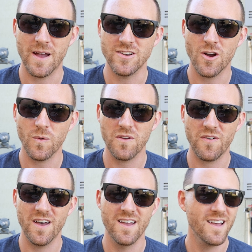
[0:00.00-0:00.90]
I know
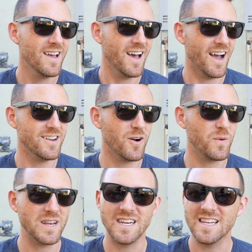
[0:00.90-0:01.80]

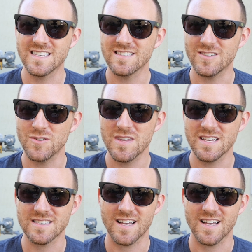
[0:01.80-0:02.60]
we need to do this,